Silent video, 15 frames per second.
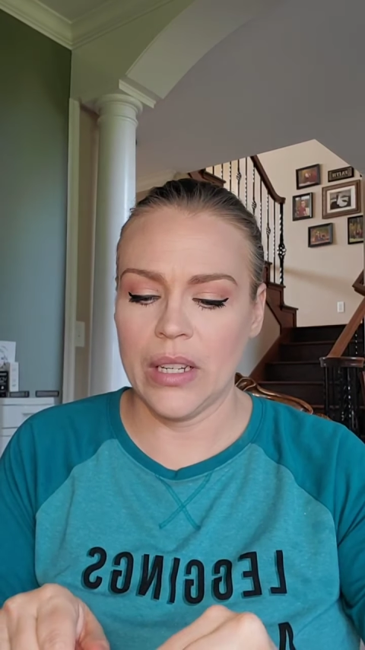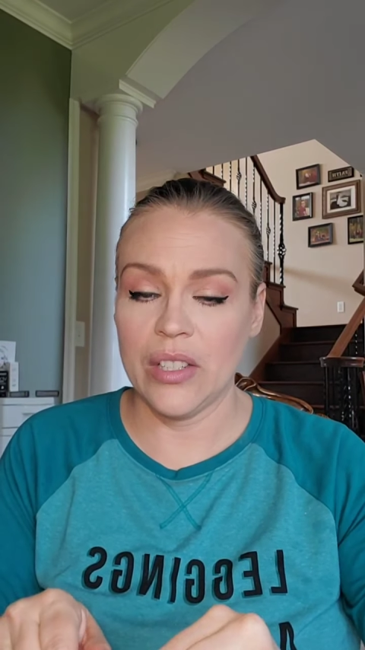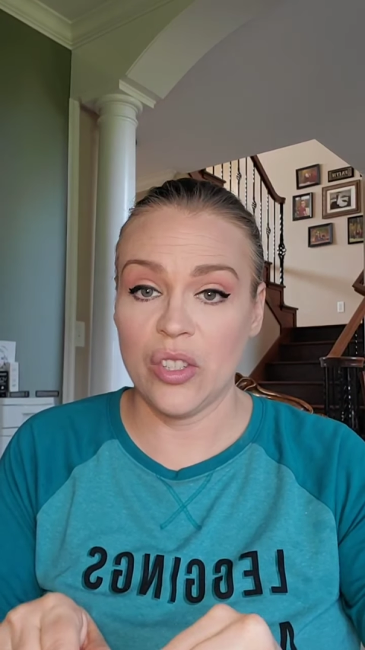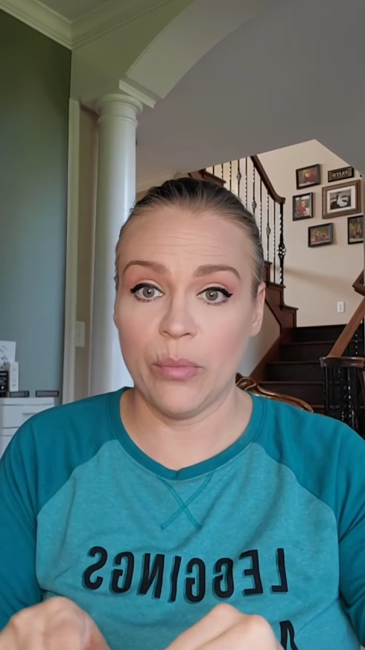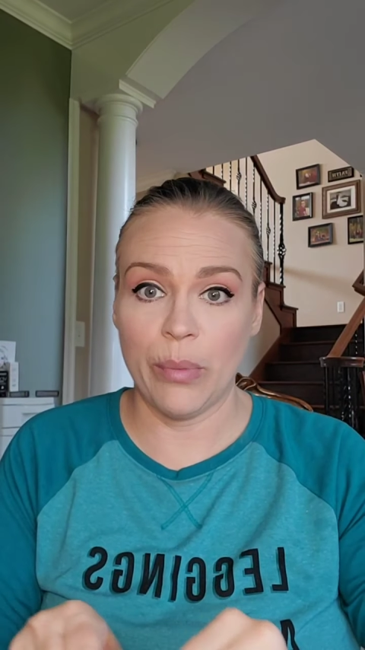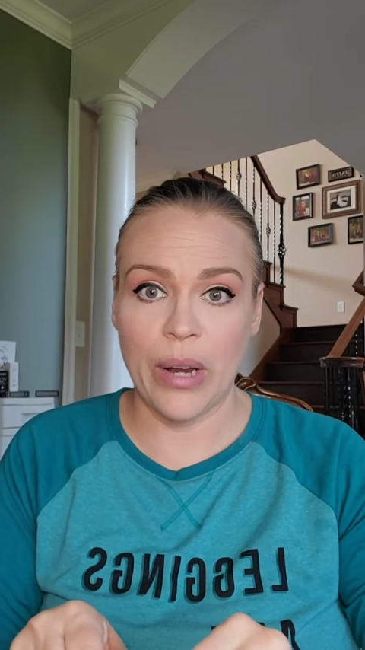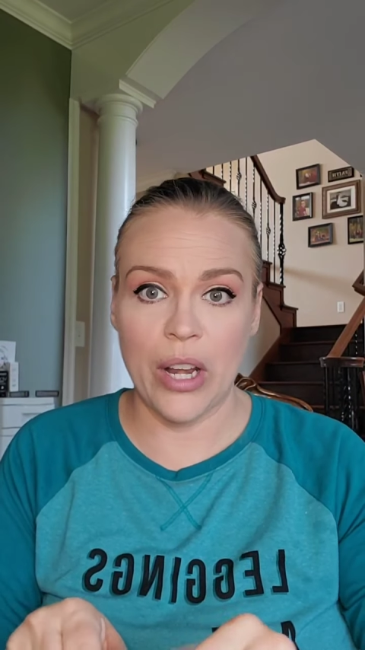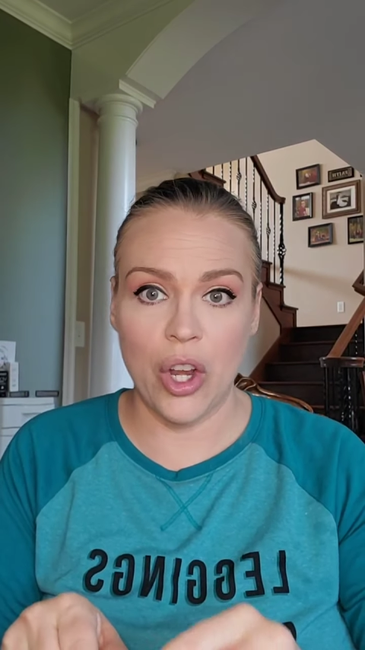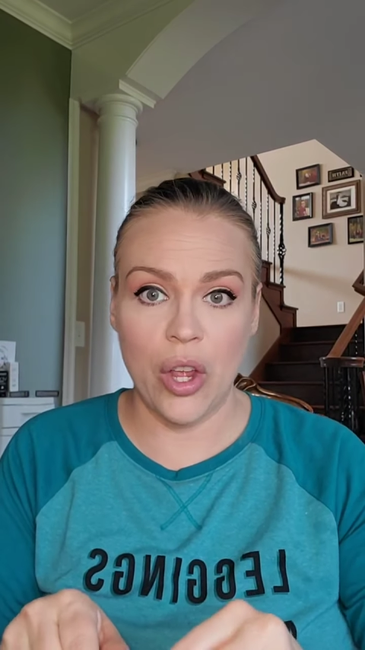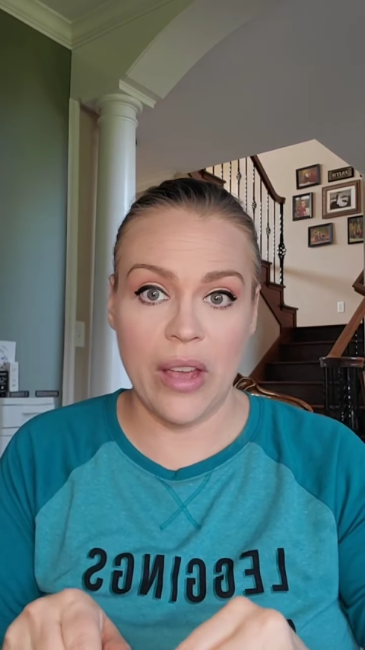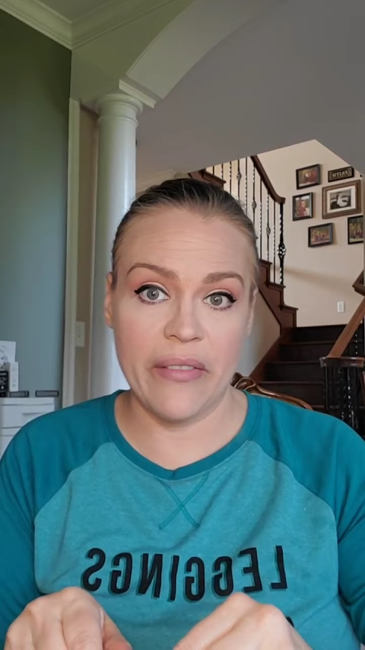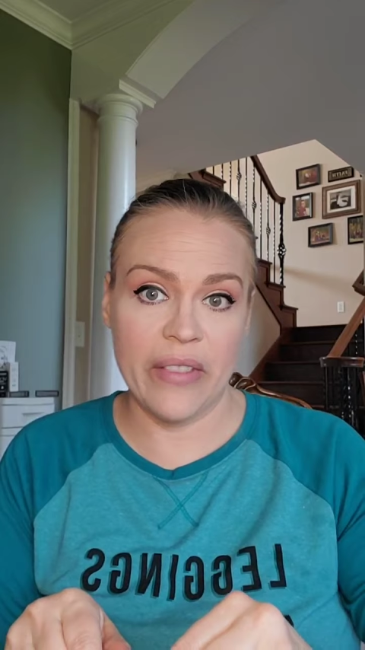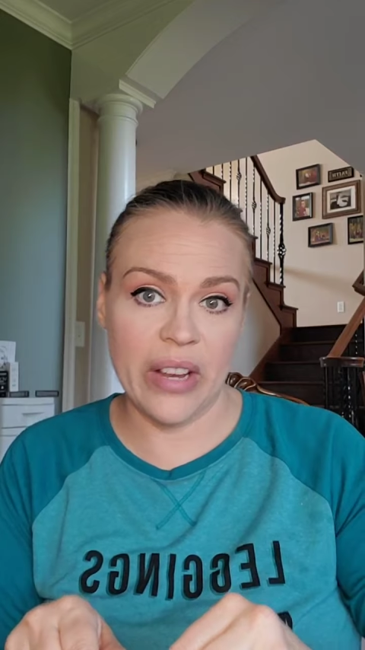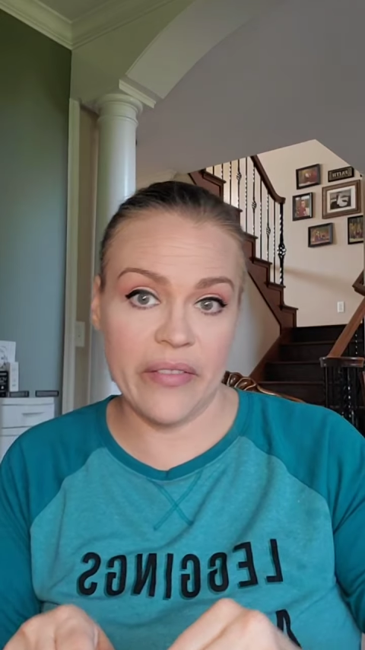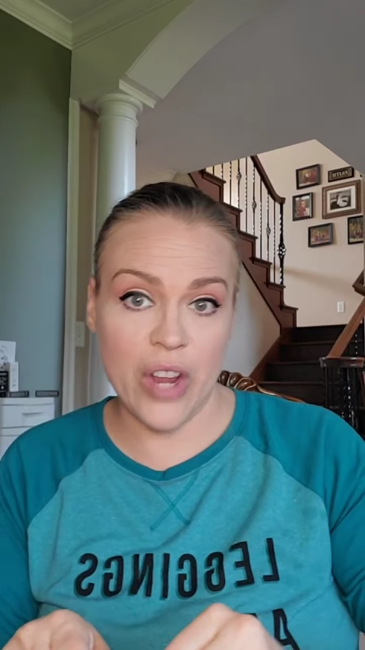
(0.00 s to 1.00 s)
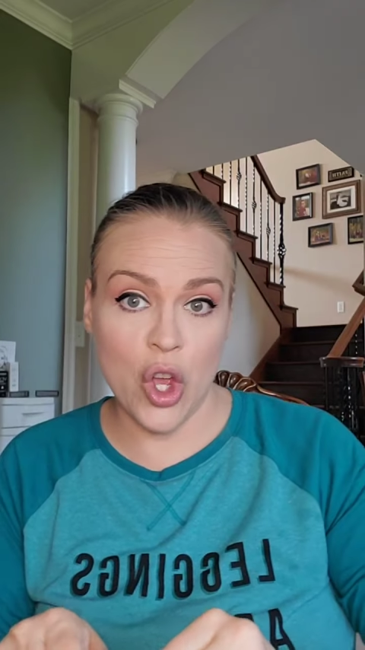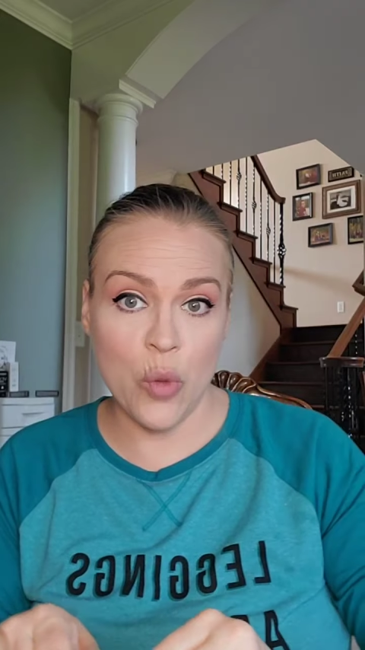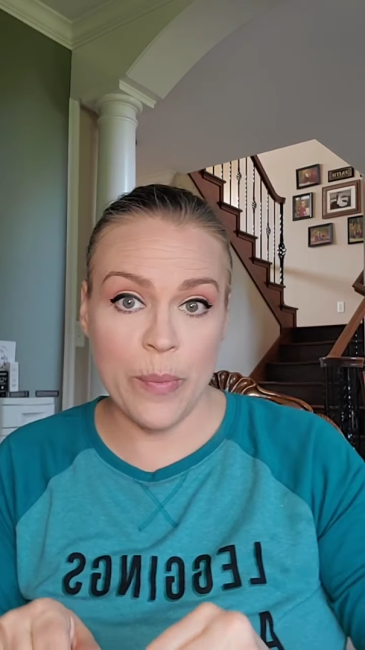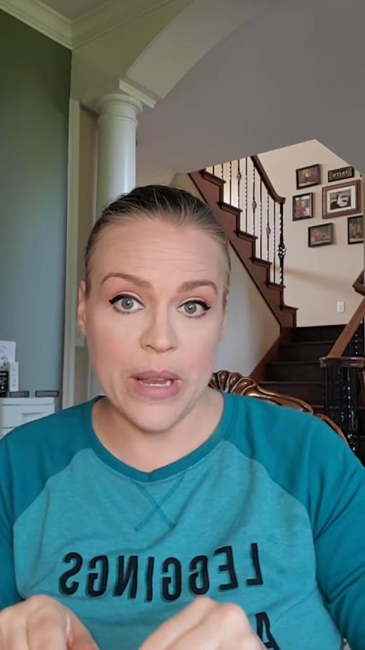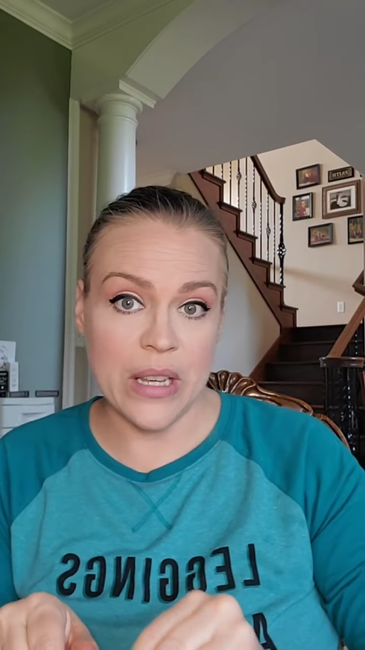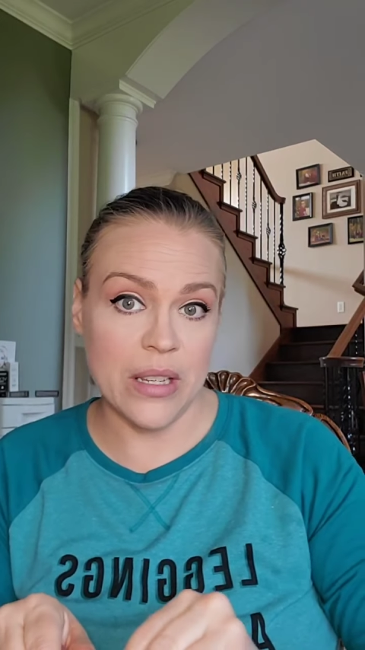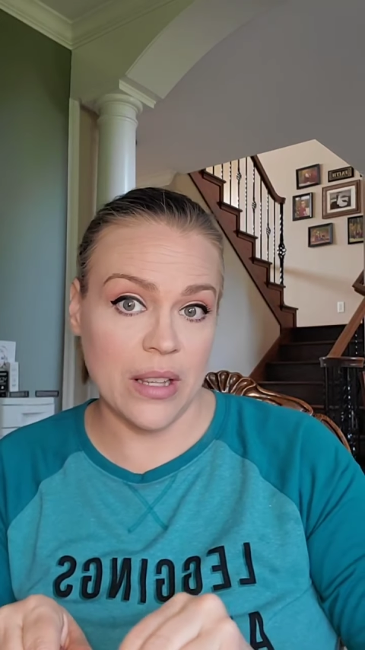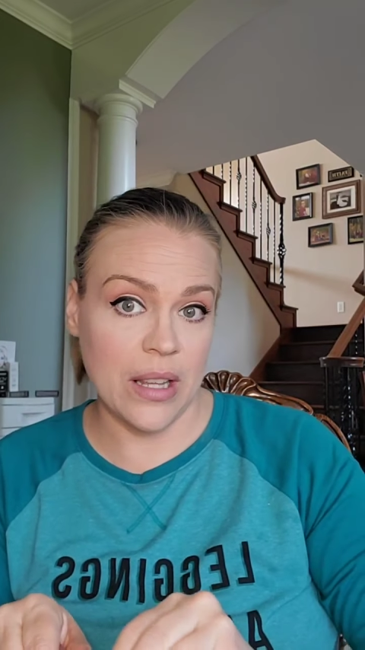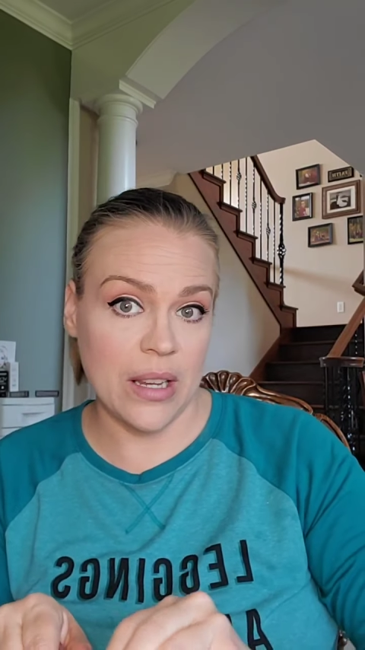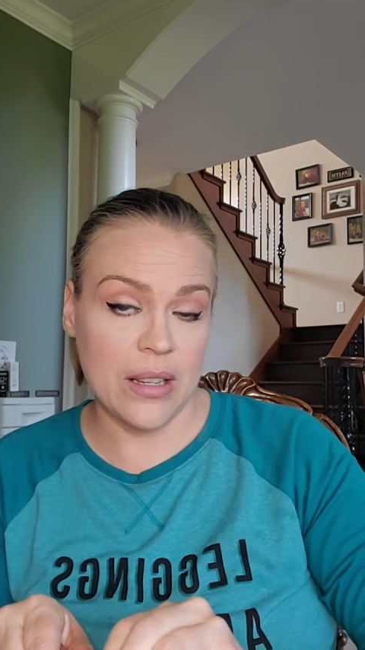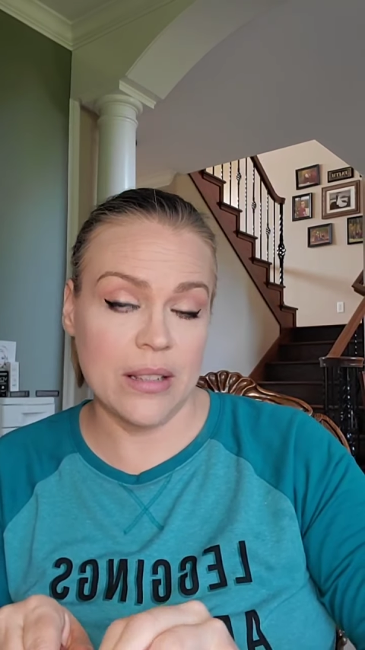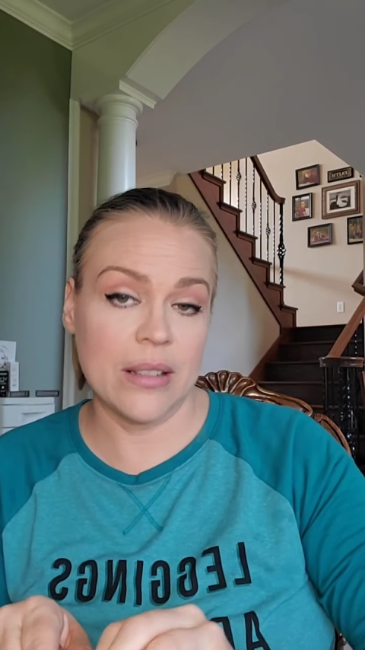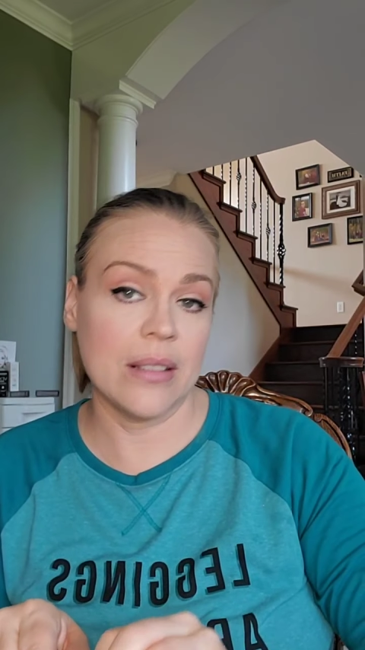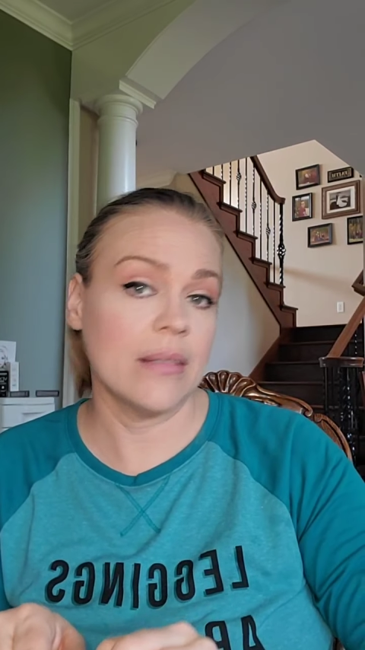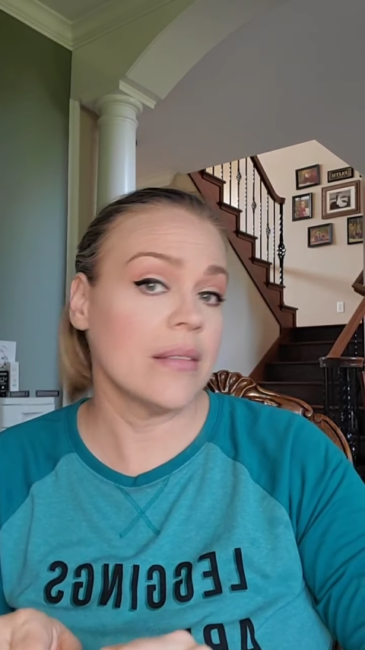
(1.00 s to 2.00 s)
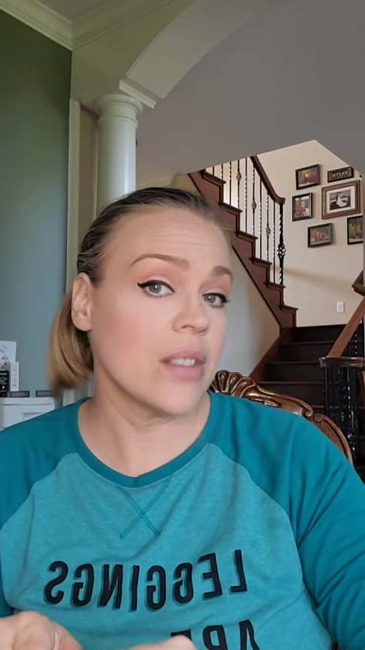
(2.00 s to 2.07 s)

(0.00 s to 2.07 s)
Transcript: These are brand new. I haven't even opened these.